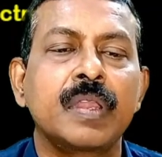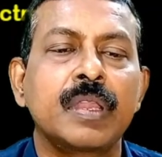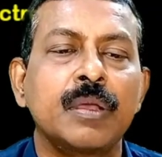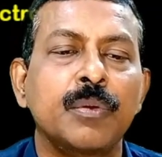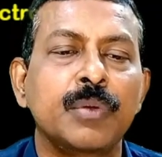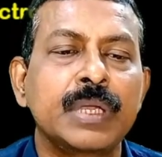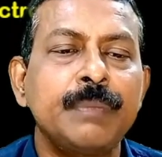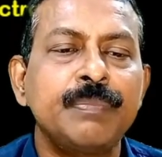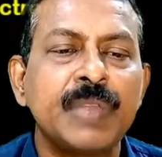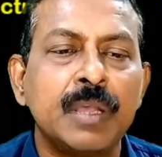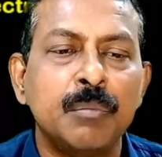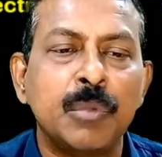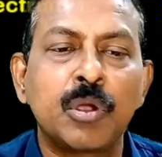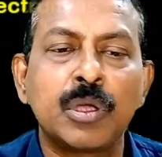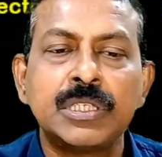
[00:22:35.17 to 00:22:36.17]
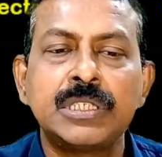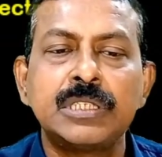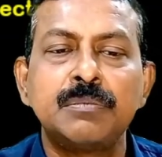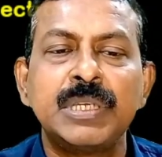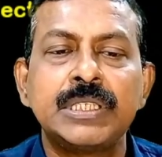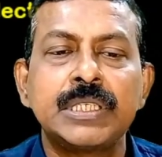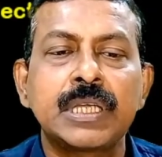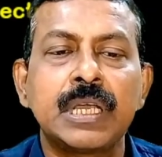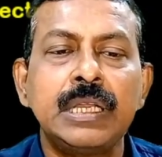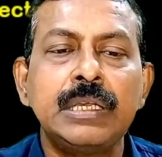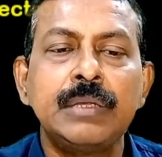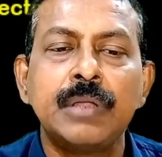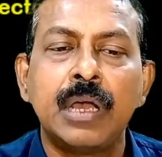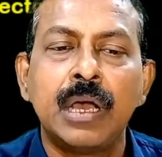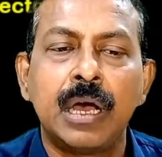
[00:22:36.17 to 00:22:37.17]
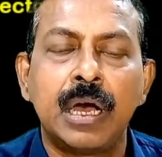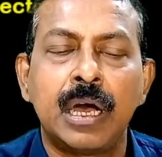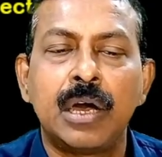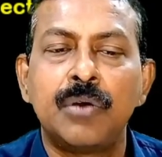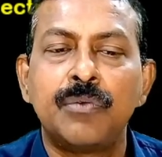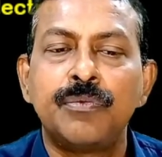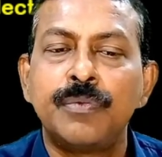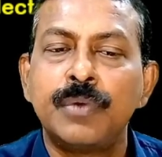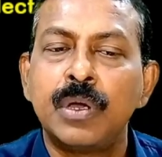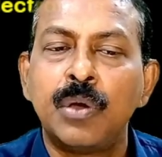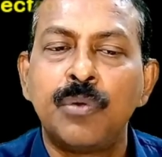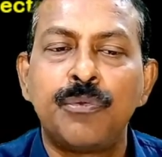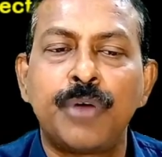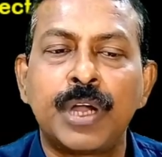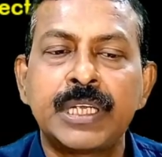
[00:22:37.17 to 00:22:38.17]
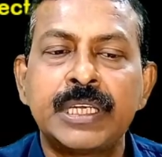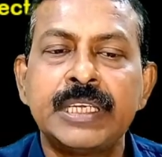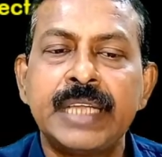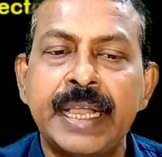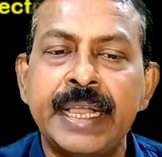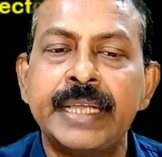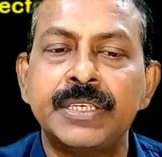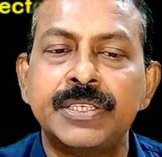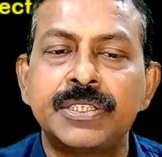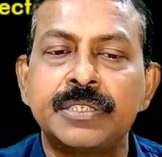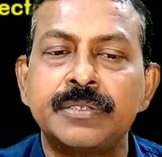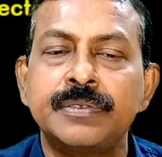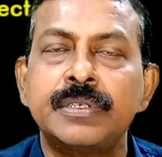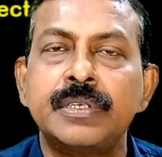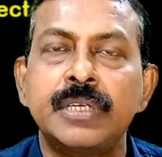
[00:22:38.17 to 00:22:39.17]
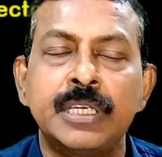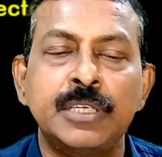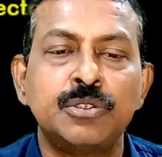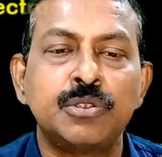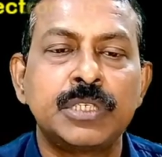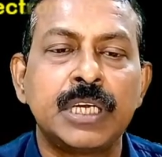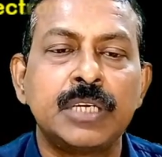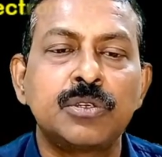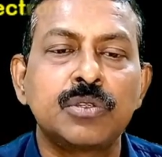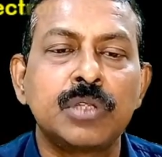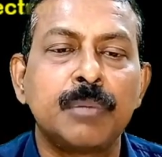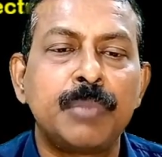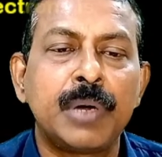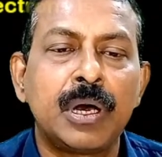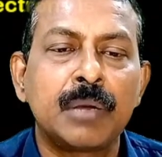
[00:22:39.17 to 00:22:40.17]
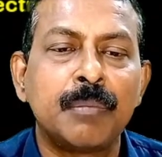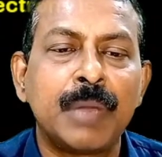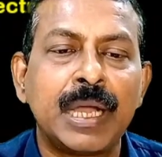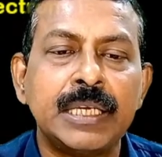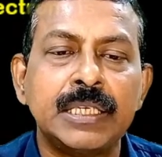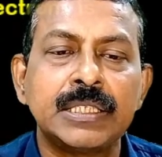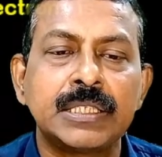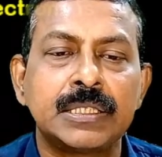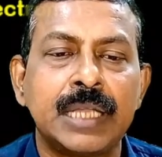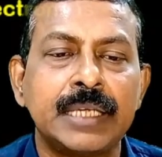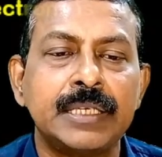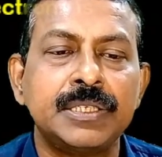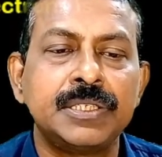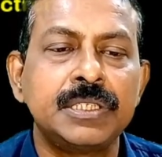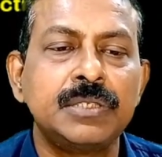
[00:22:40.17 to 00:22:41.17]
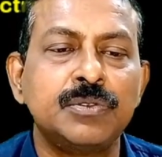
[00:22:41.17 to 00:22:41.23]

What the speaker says: Okay, because it is basically 48 into 10 to the power minus 19.